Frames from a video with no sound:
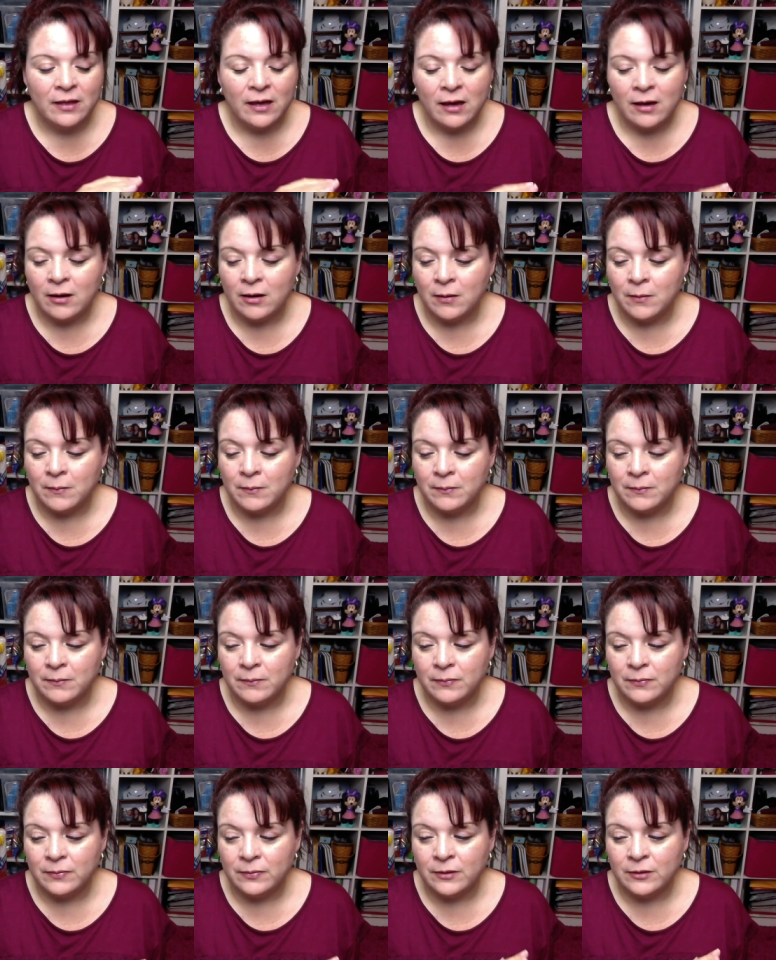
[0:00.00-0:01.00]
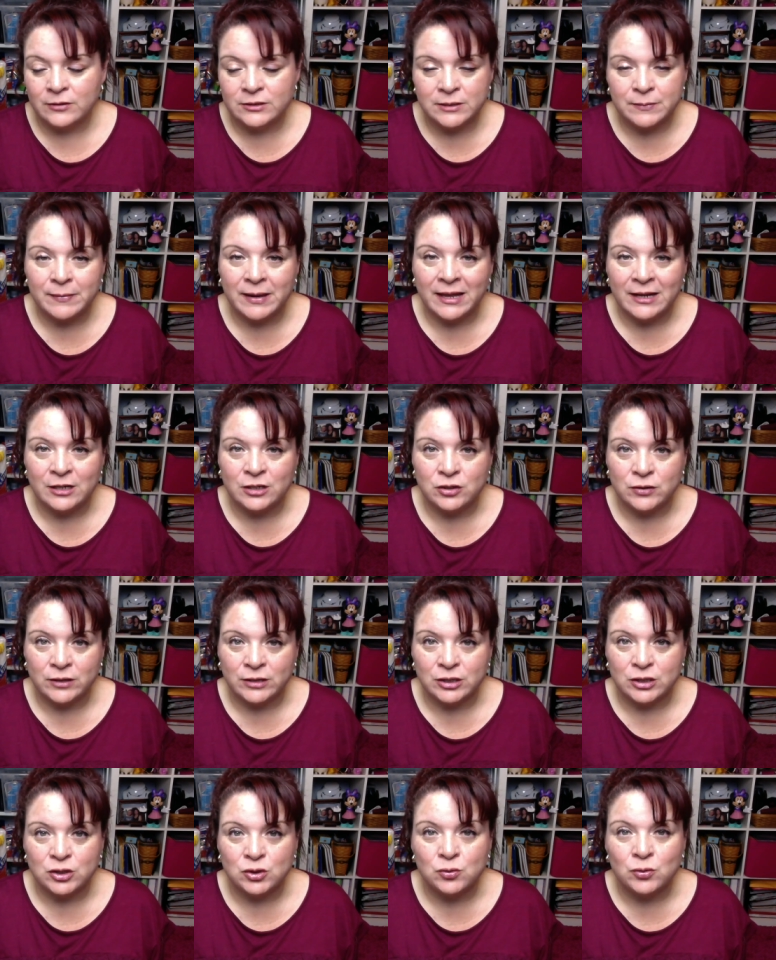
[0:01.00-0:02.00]
Um, There's a manager at
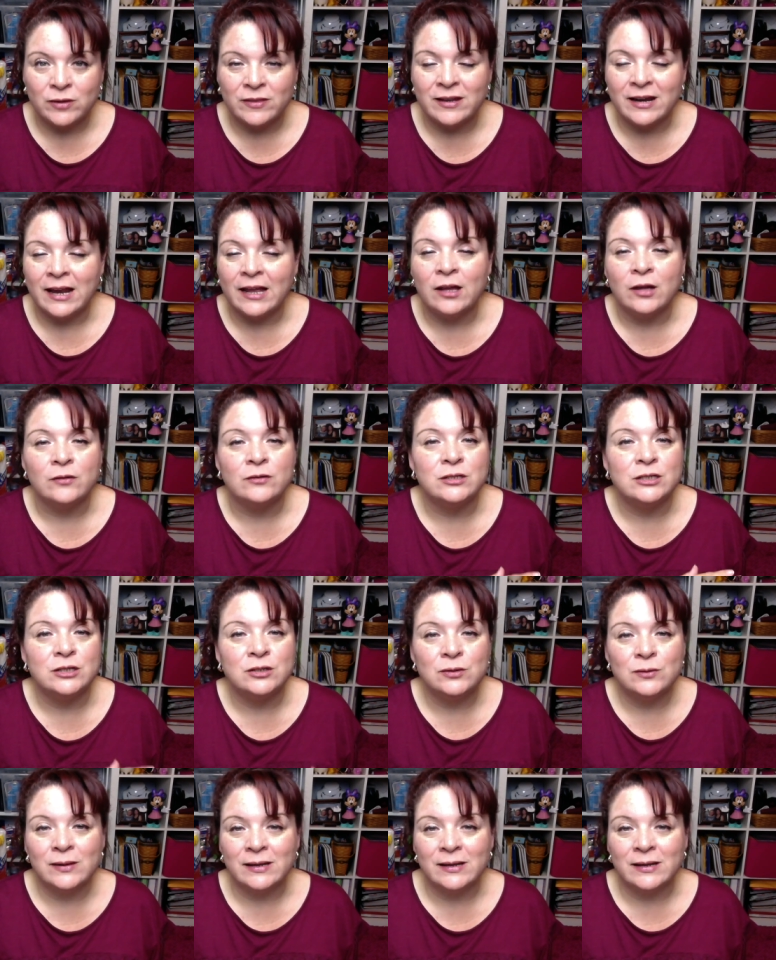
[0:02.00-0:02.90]
the store that I go to,